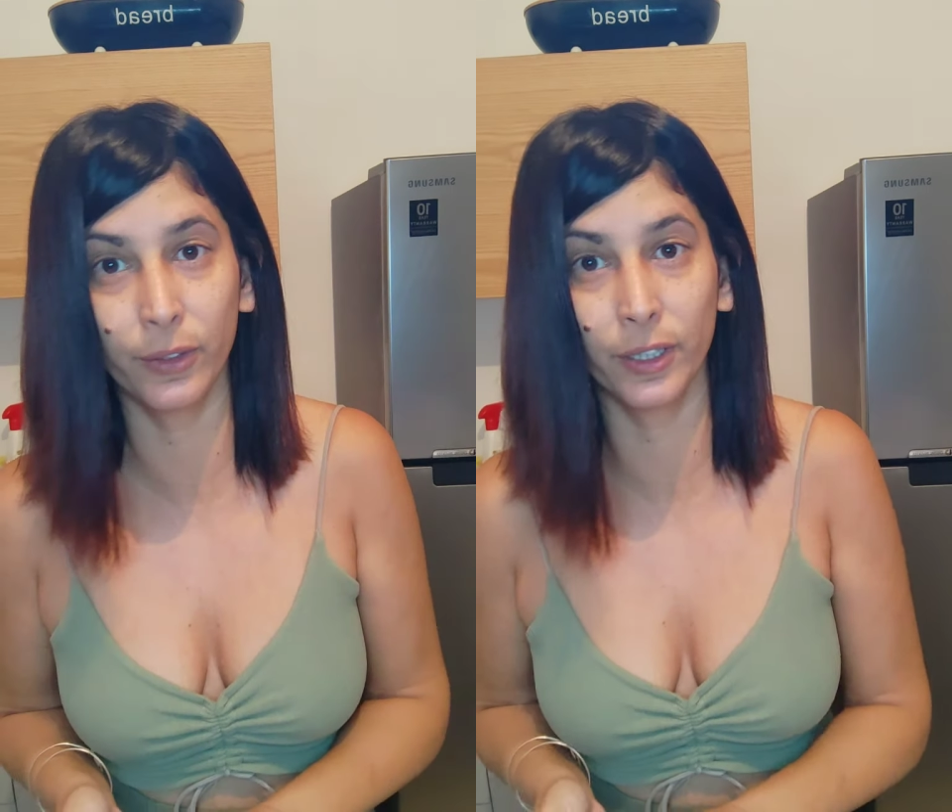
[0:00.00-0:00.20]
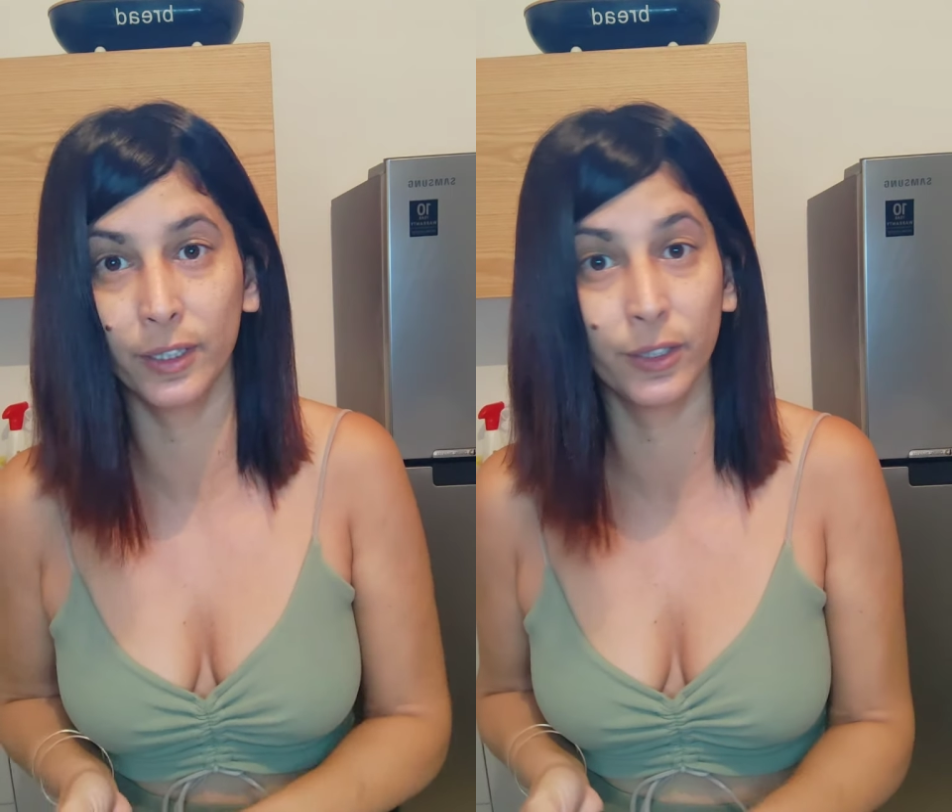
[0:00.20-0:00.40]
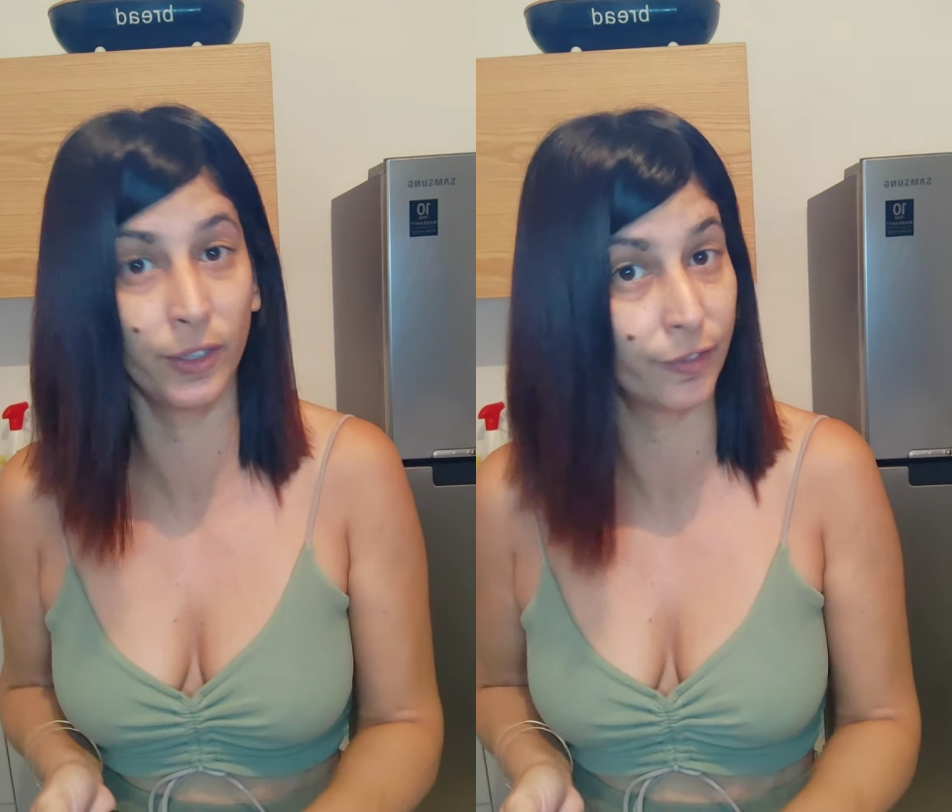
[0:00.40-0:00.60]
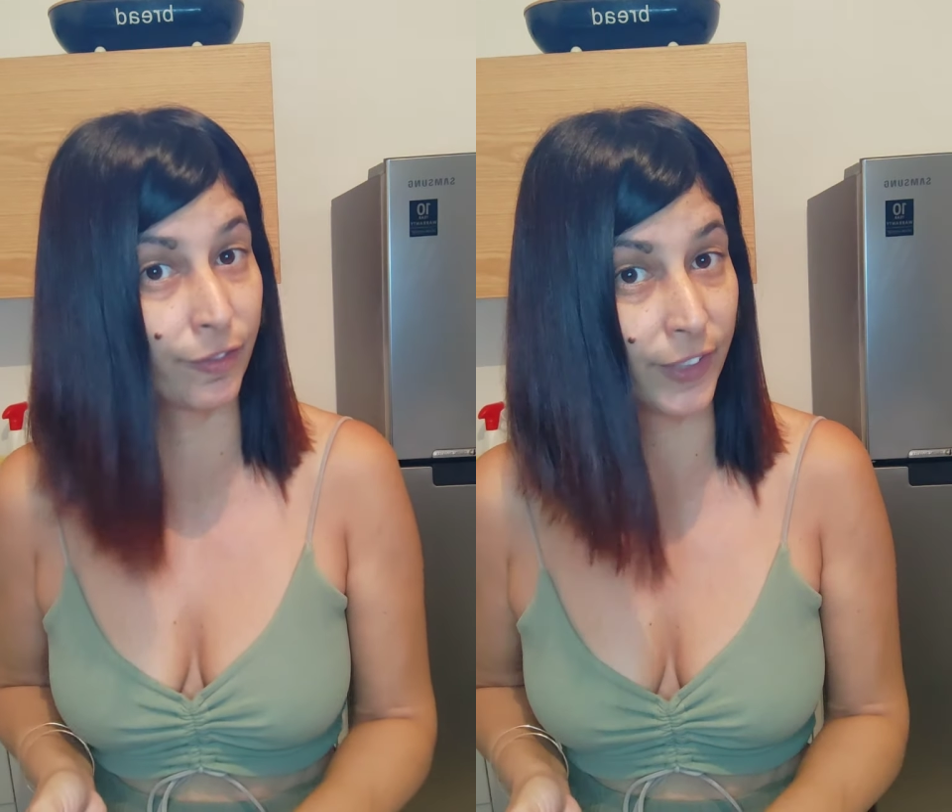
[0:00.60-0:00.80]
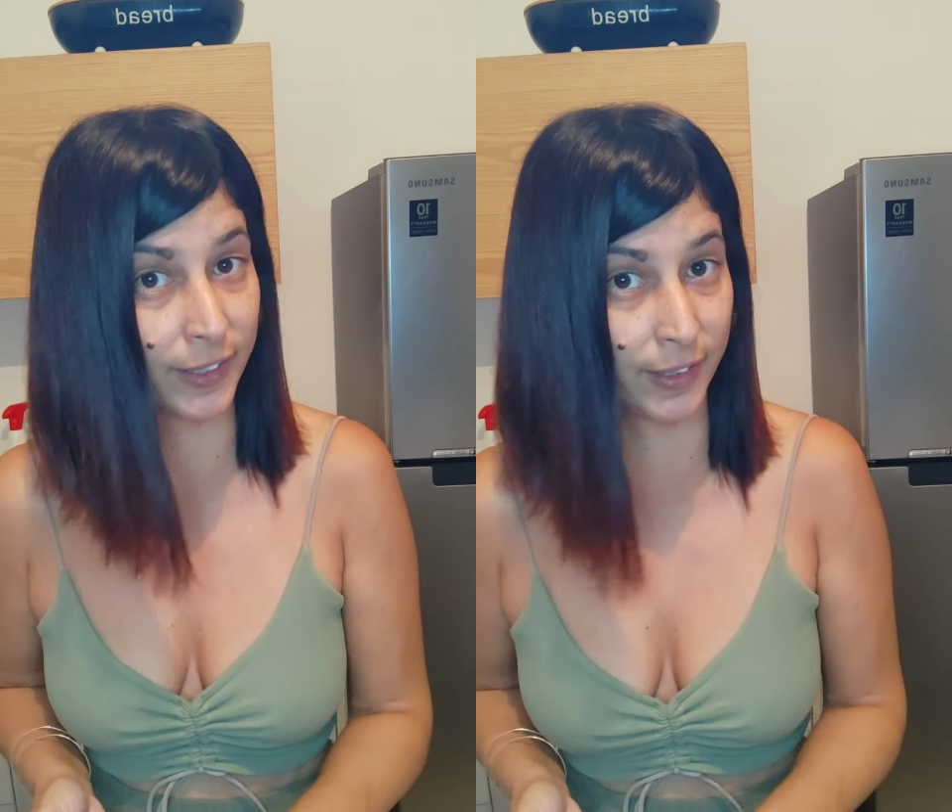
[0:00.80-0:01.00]
you can
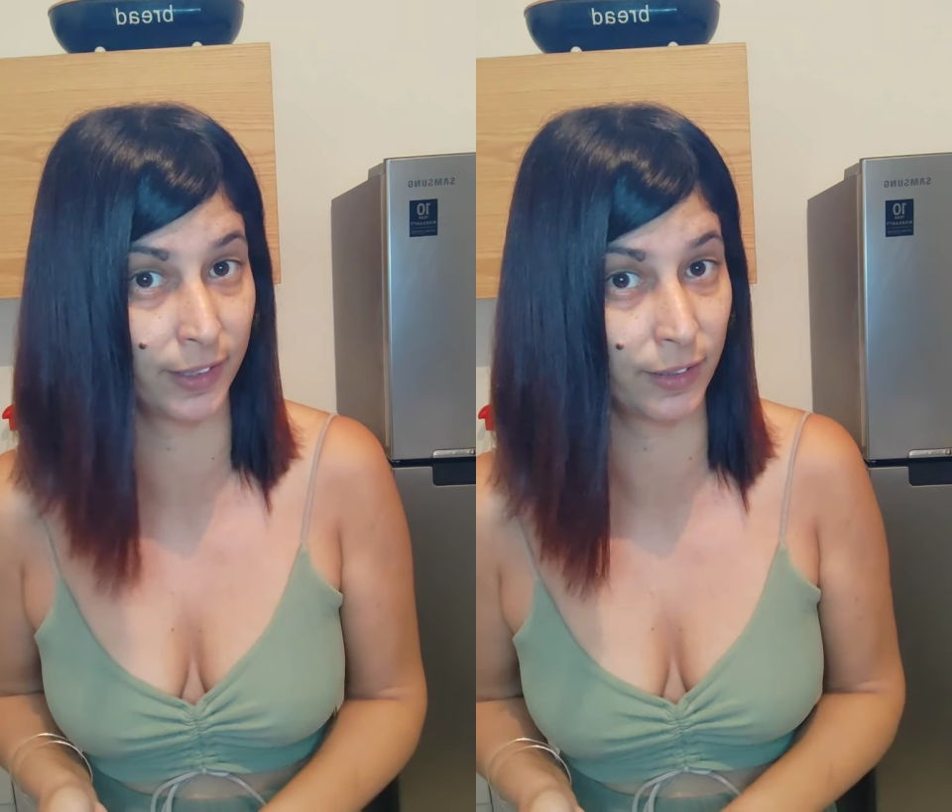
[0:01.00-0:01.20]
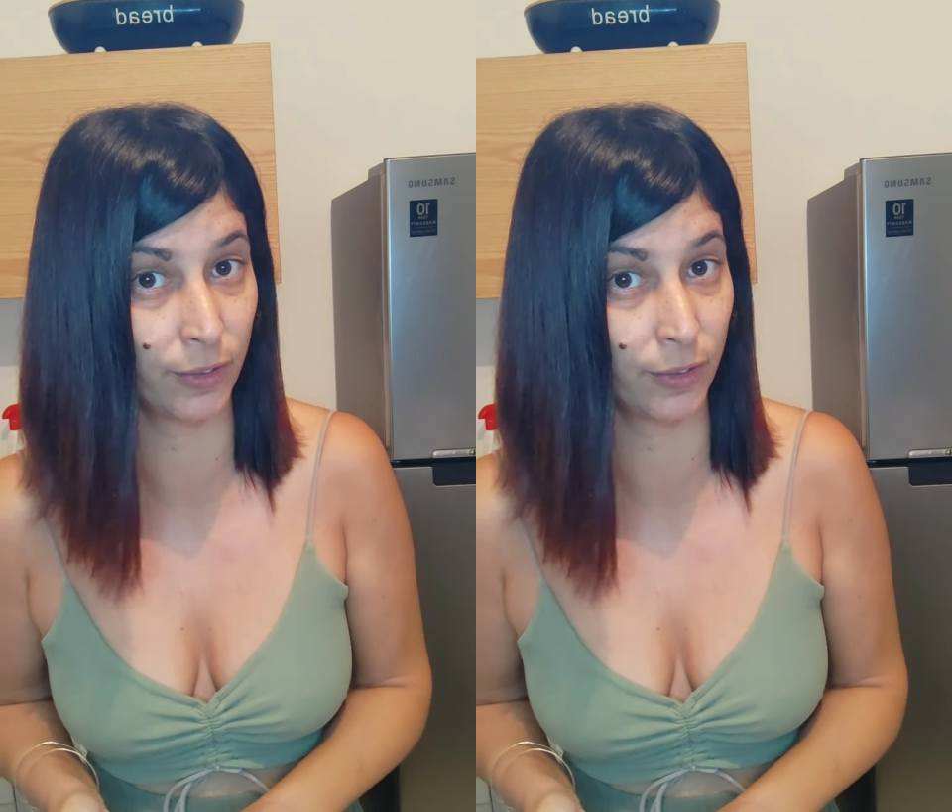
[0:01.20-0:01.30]
fix it